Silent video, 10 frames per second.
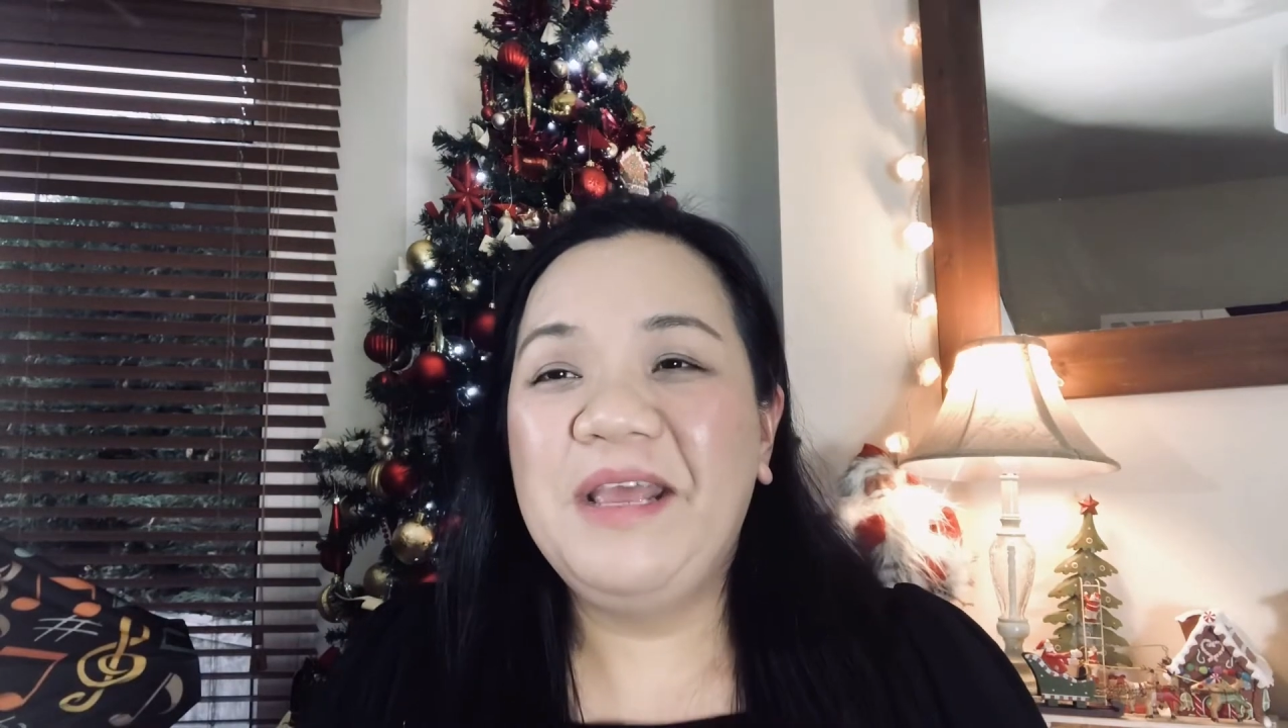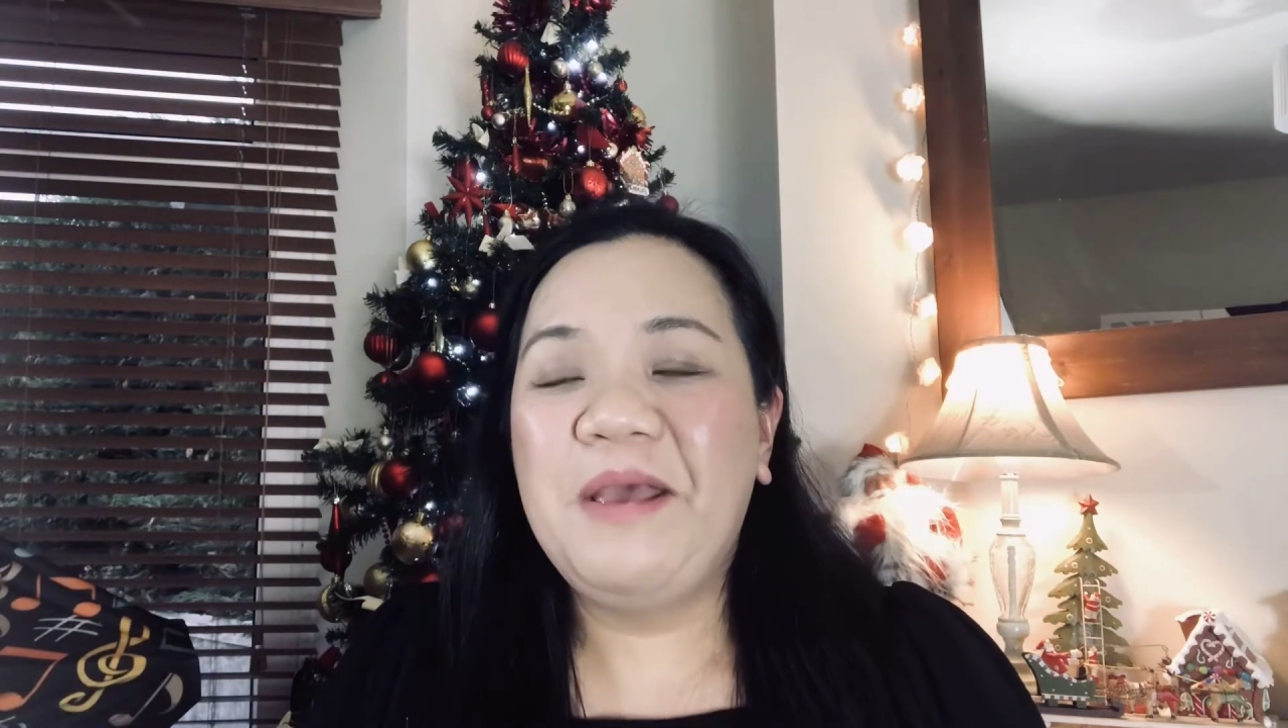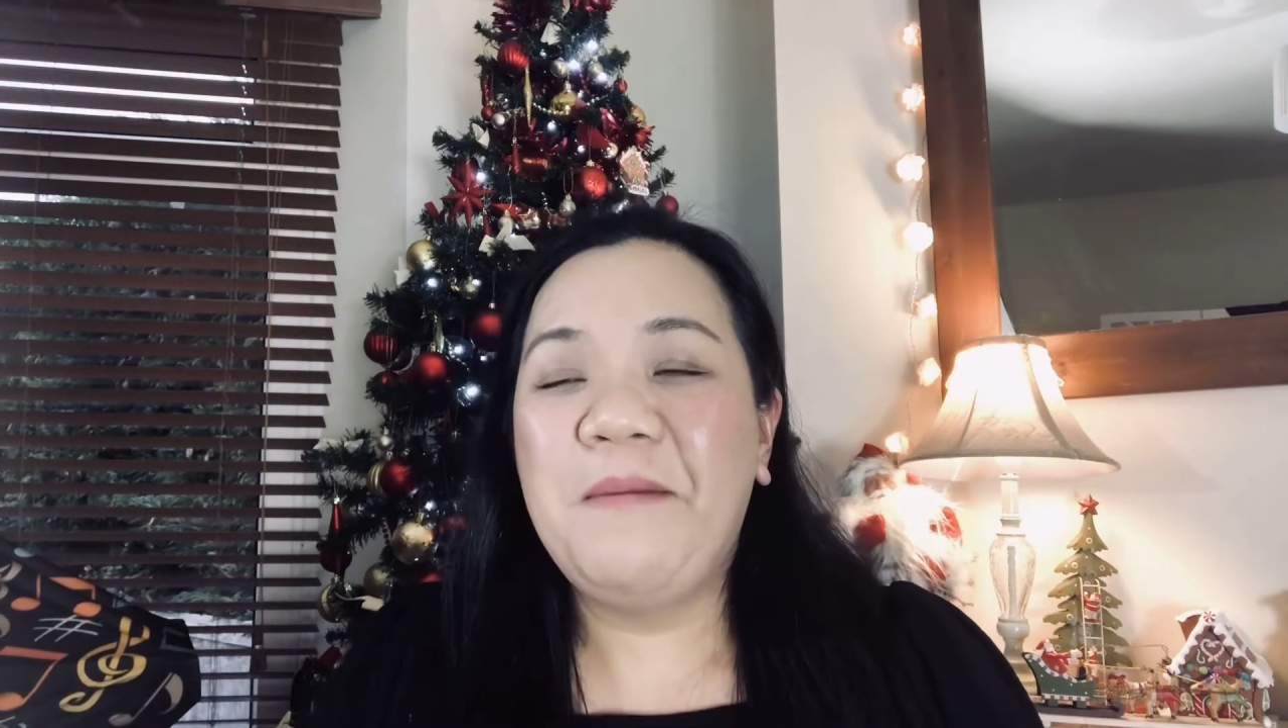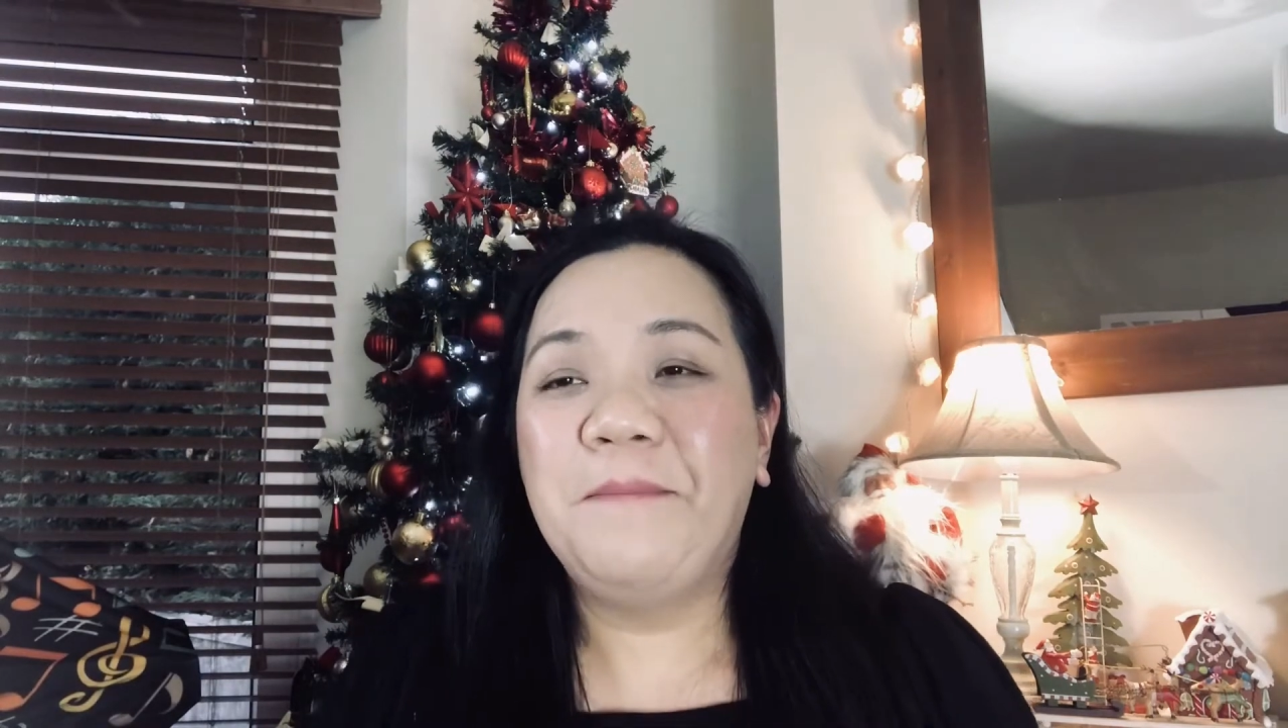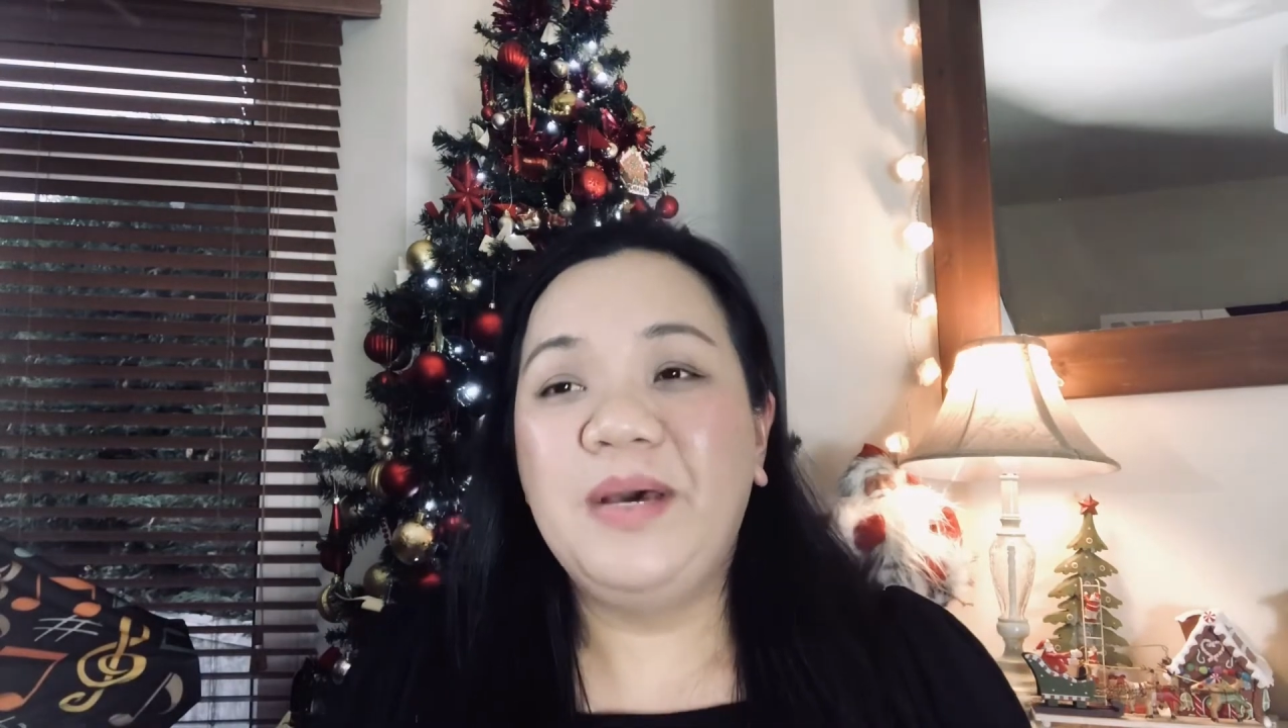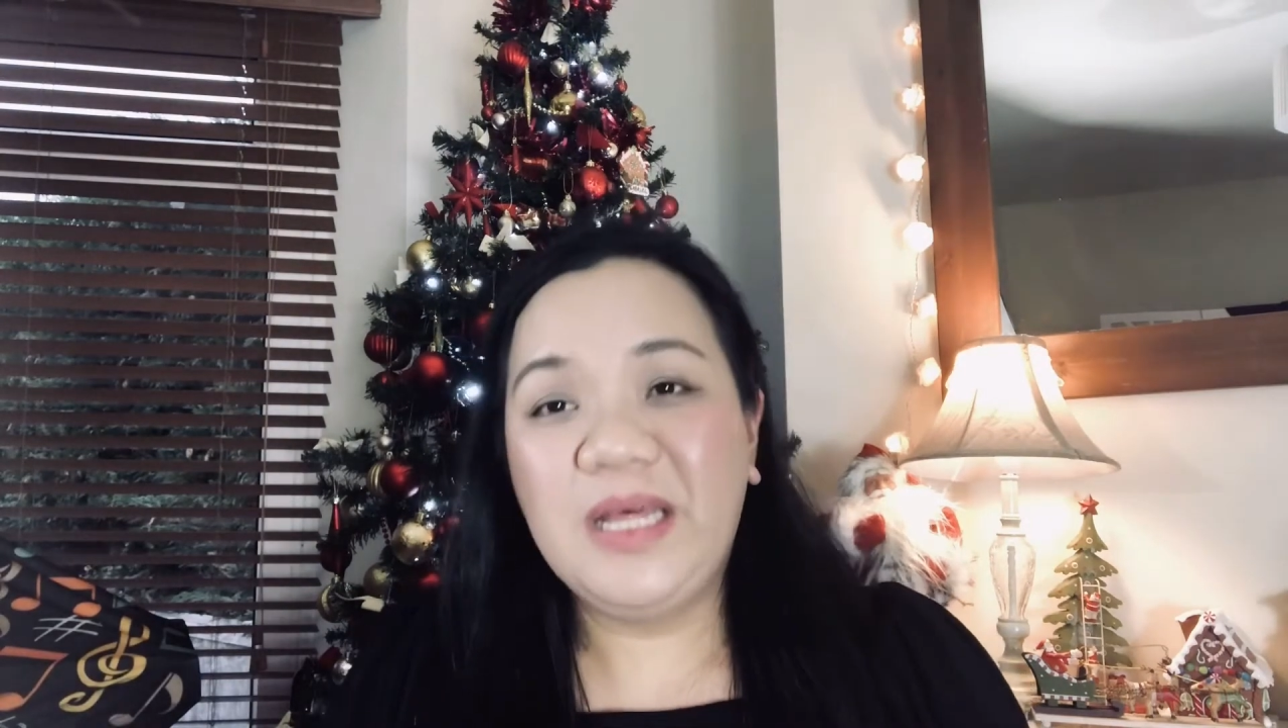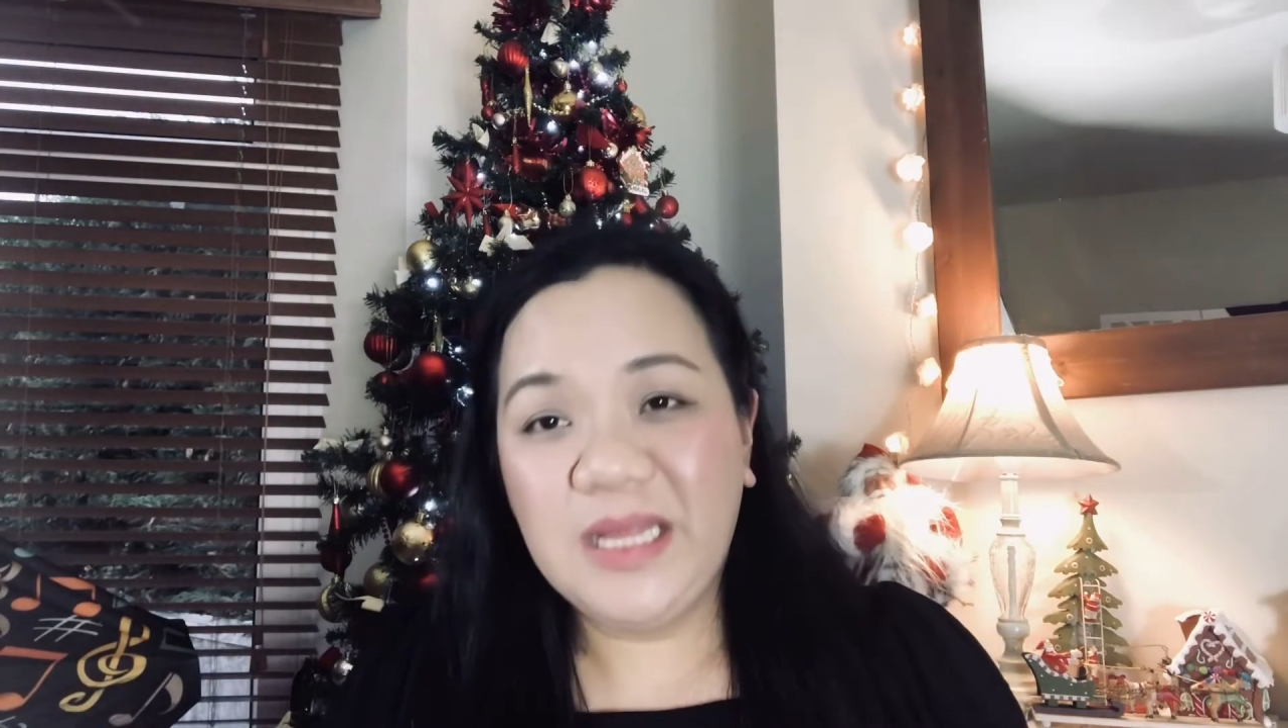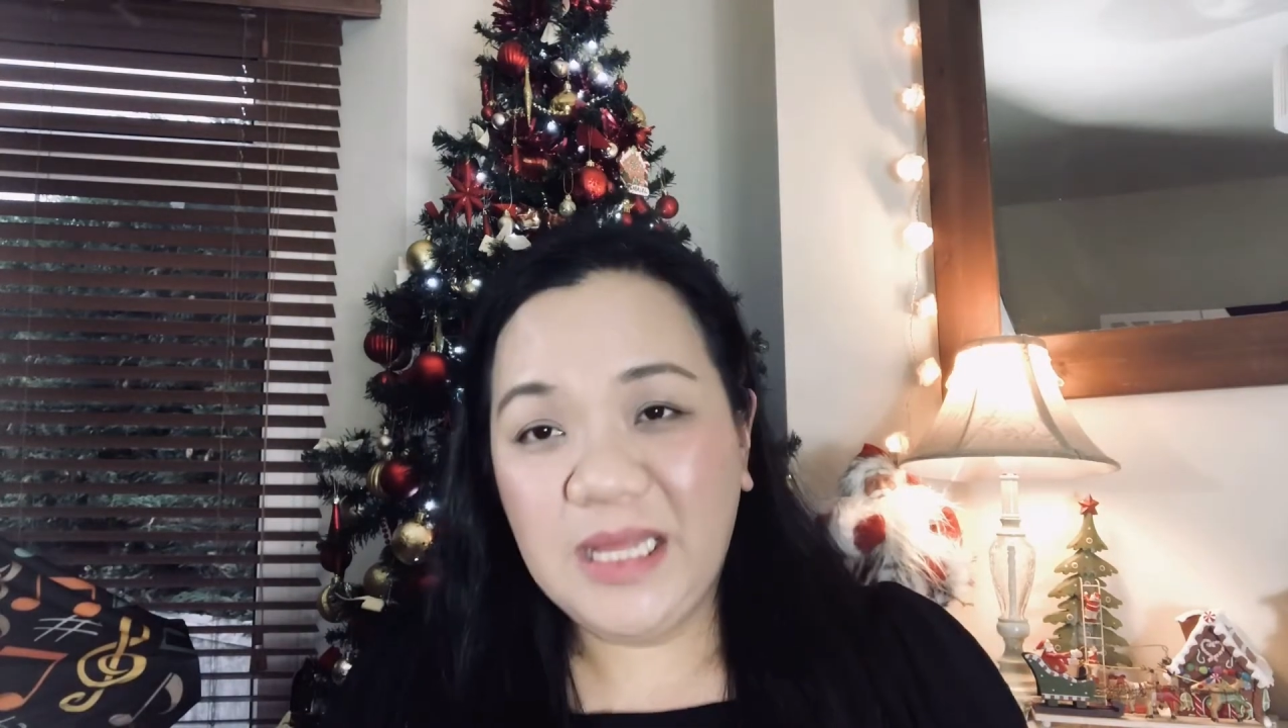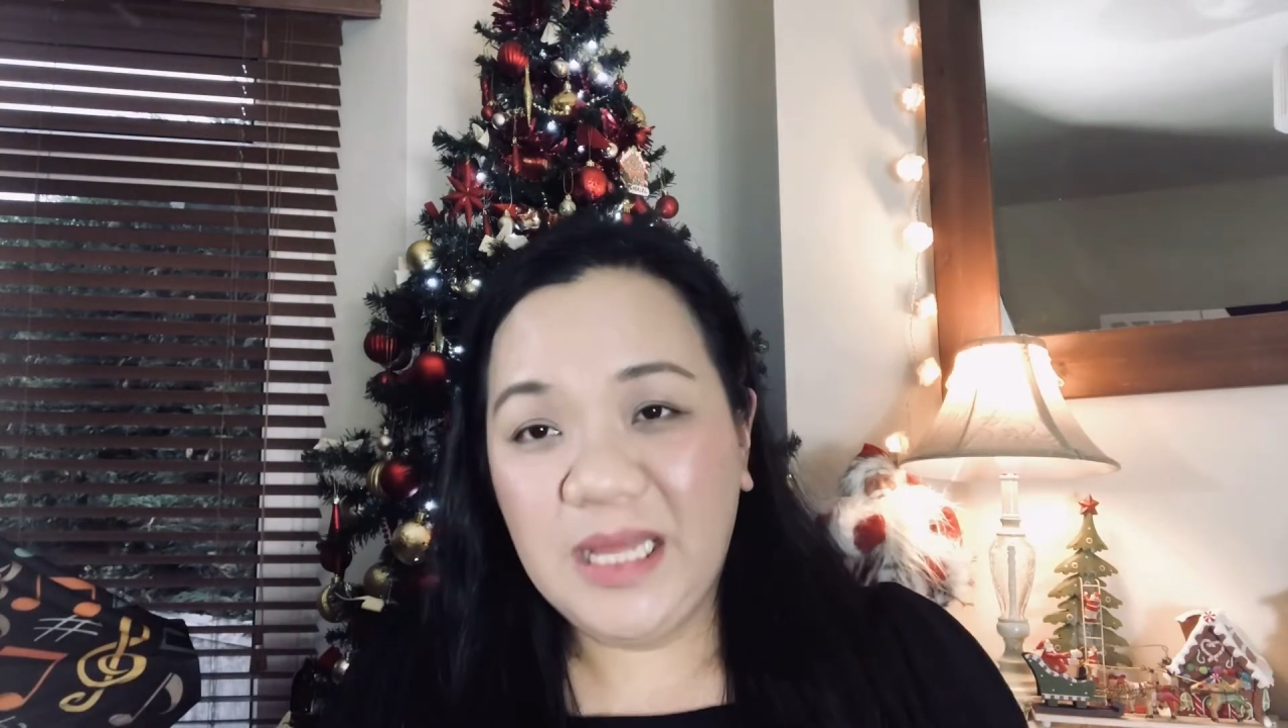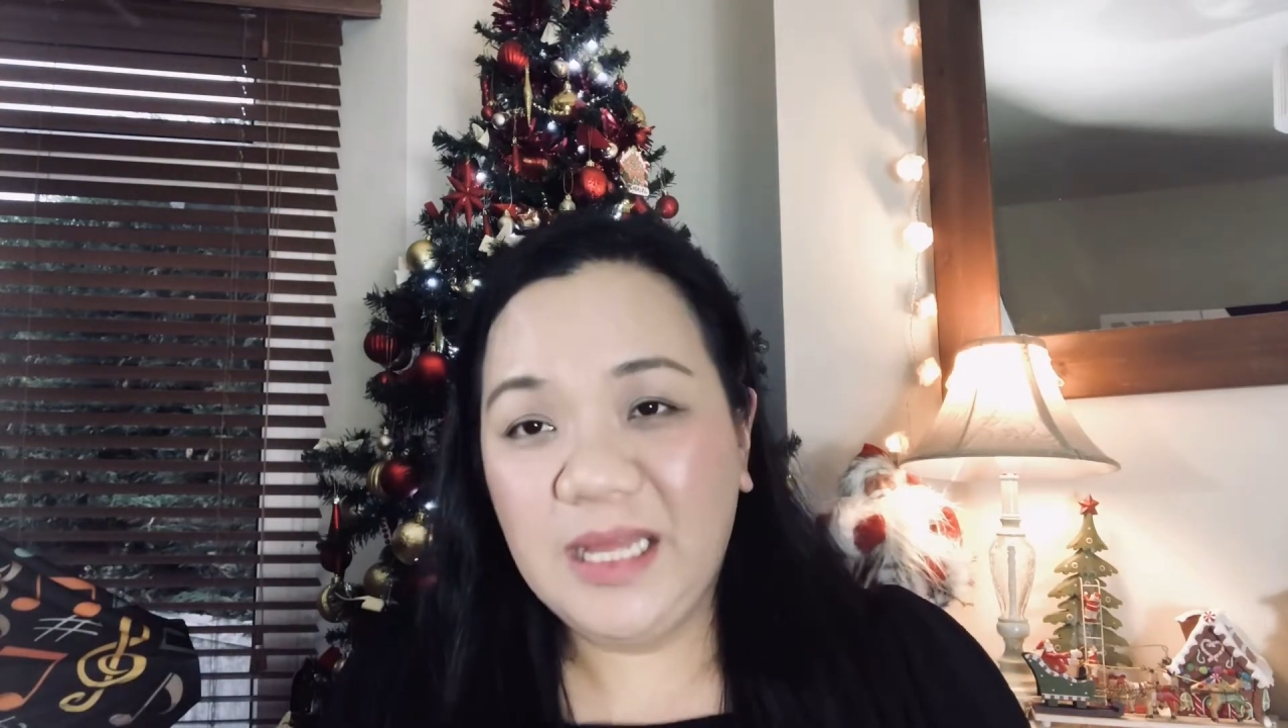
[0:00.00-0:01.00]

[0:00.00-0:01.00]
But